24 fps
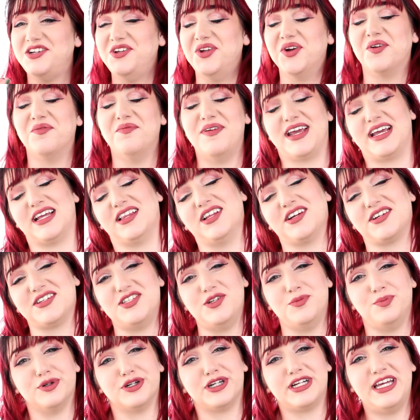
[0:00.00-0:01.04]
You can make it look
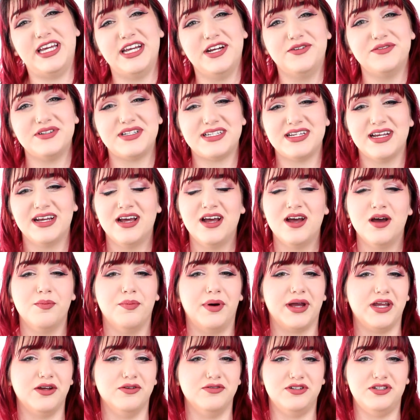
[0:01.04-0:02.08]
super cute,
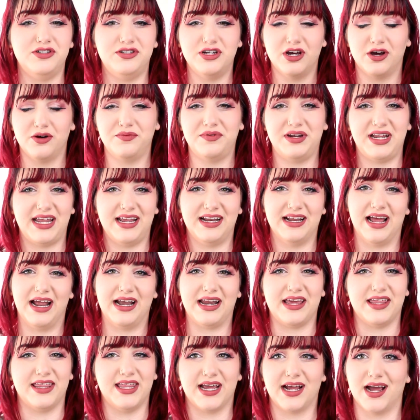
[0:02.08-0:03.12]
but you don't need
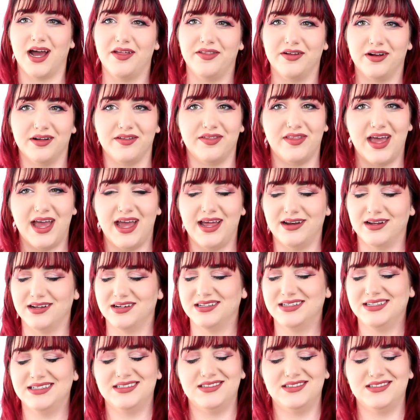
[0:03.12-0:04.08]
anything other than